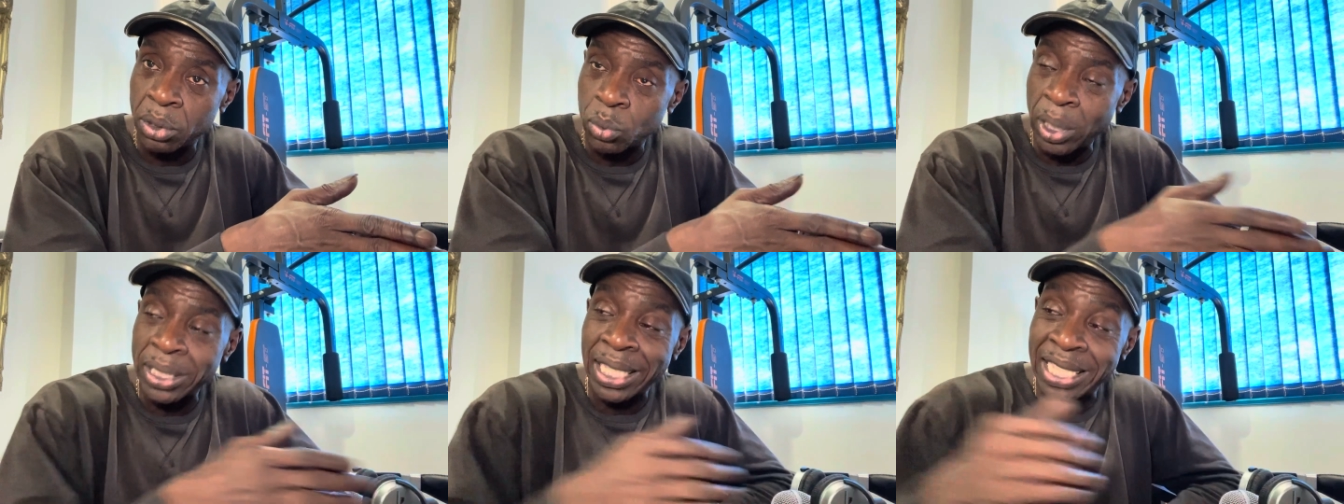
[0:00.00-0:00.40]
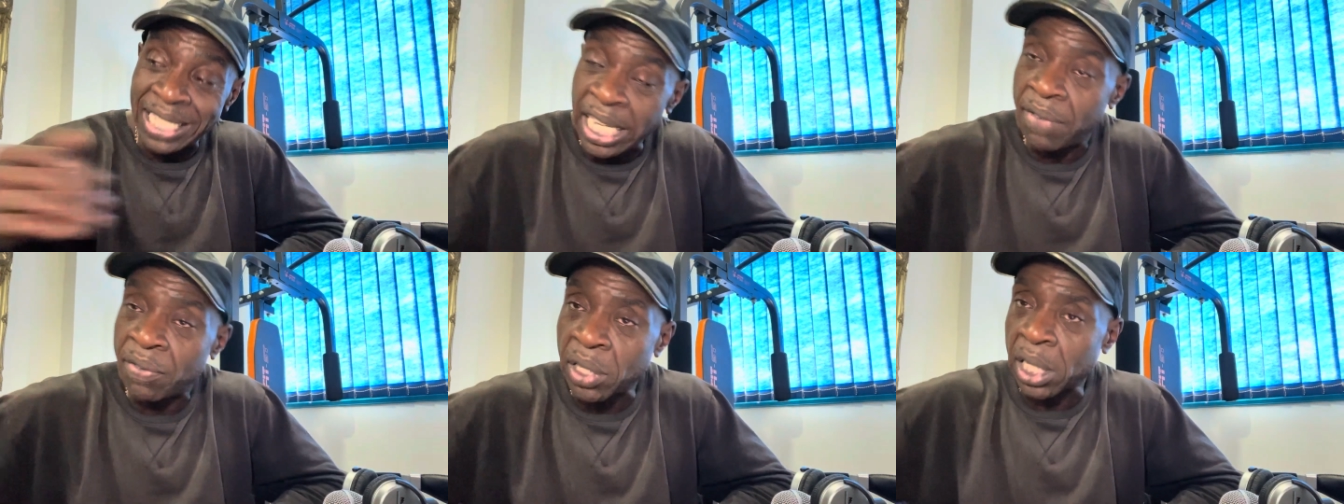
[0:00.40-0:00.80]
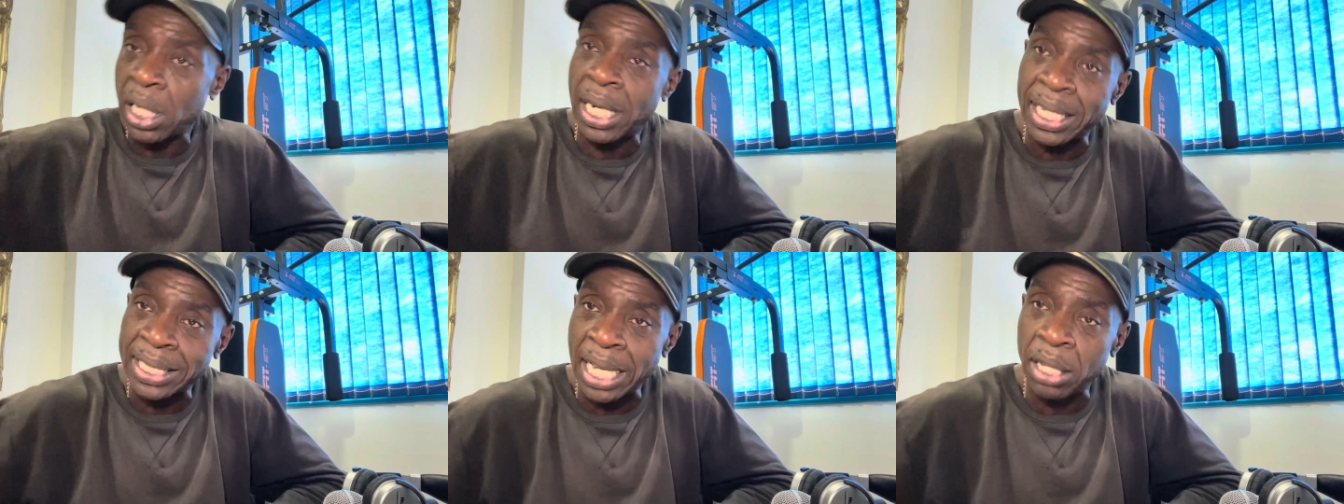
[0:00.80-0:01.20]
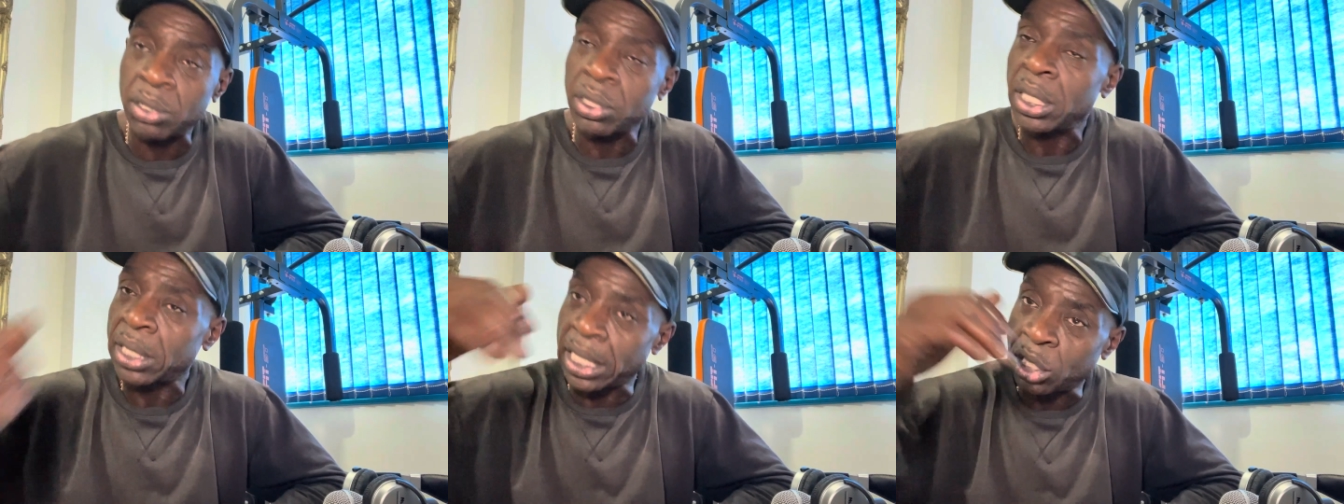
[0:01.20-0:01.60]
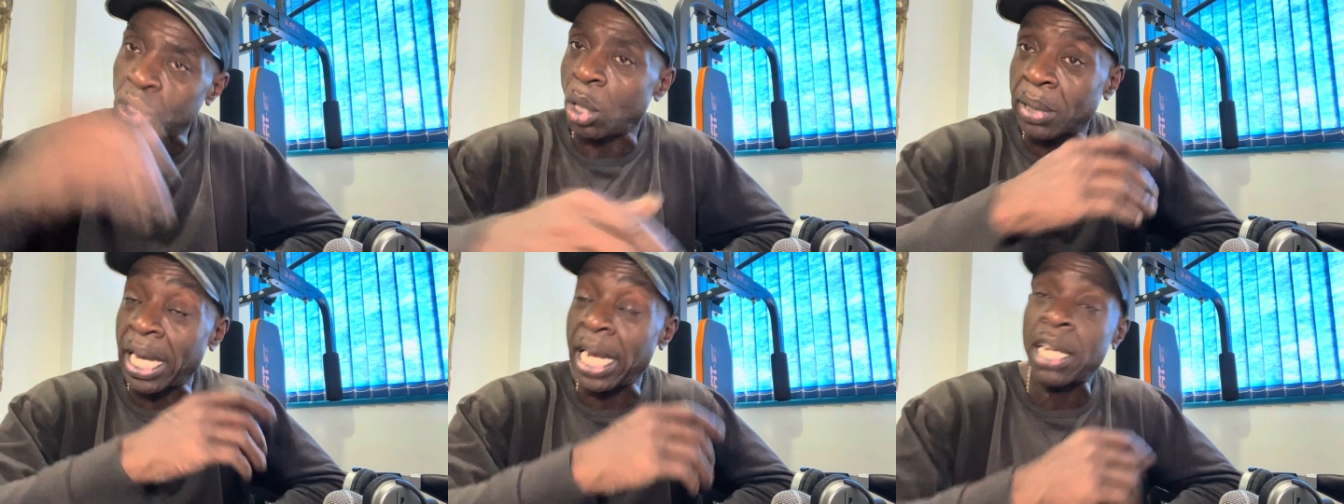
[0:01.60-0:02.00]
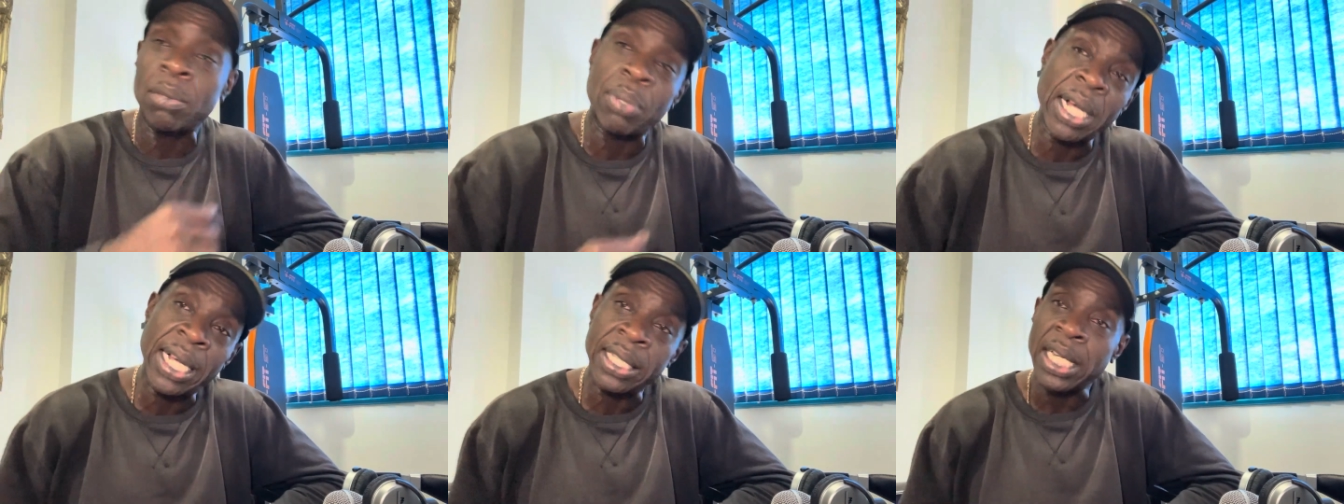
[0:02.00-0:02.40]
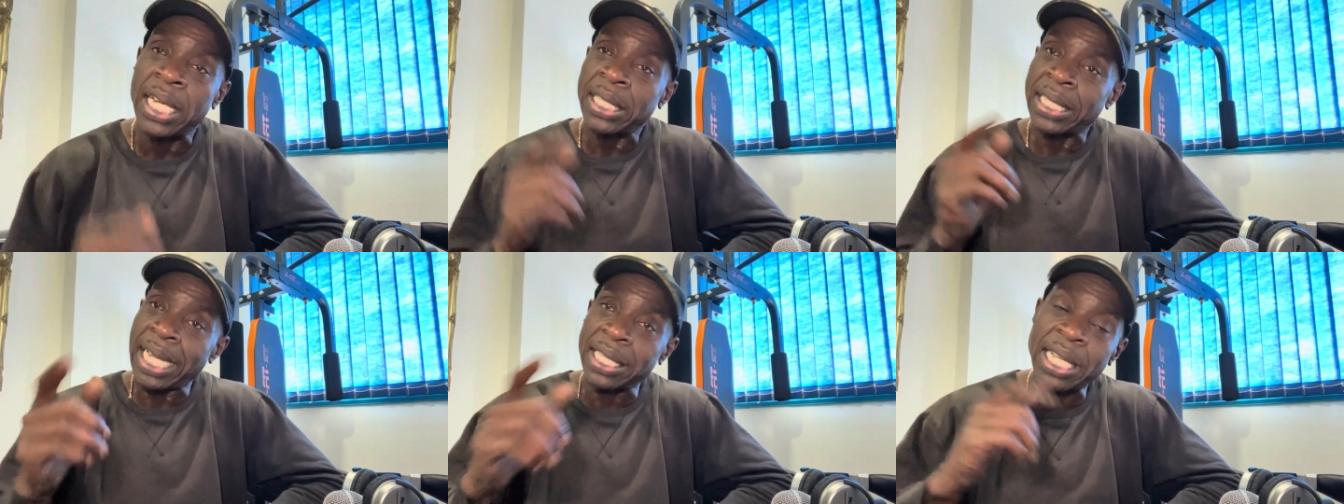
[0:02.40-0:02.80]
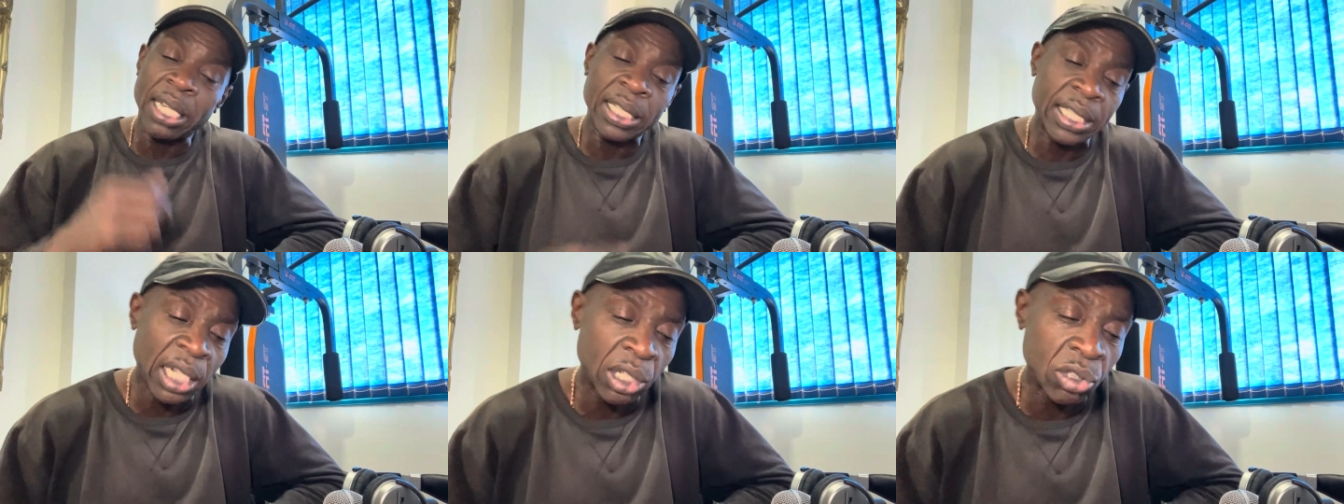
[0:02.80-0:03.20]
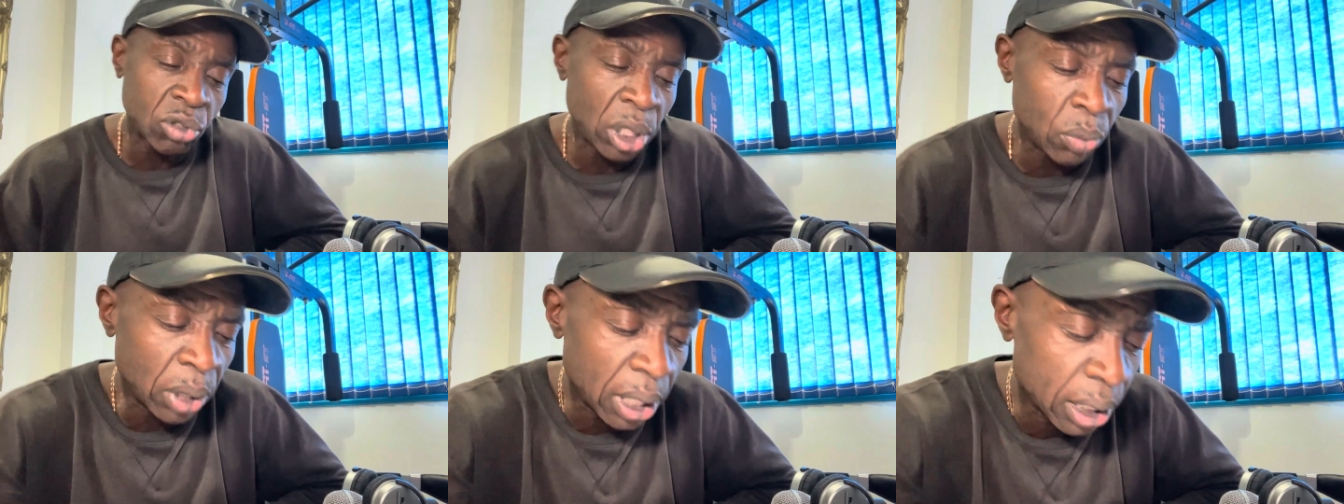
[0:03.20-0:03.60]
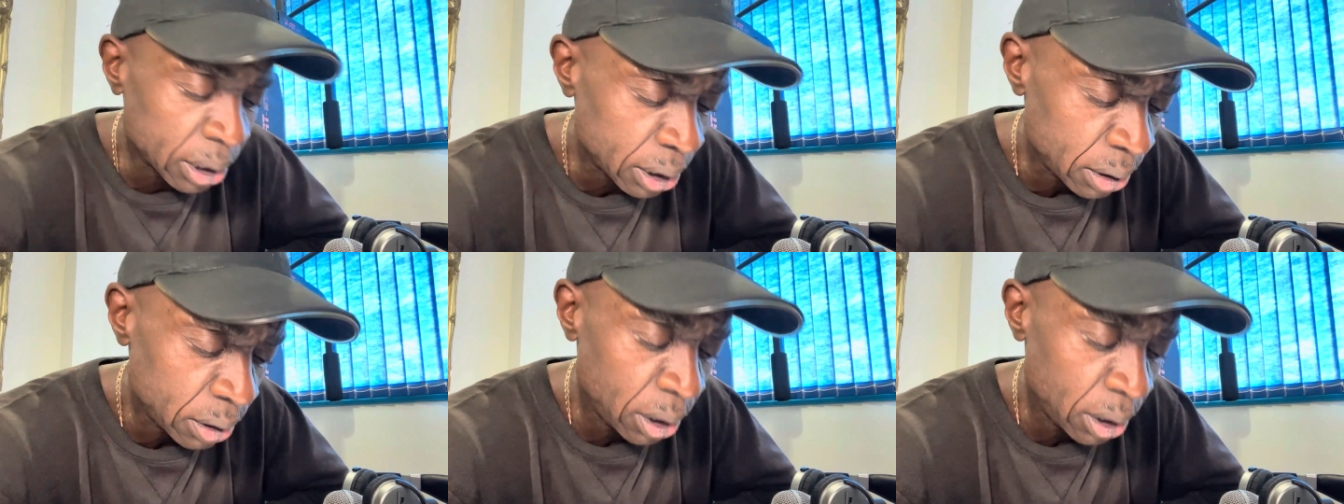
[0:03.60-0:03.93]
Once they leave the client's house, they stop getting paid. That's how this country works.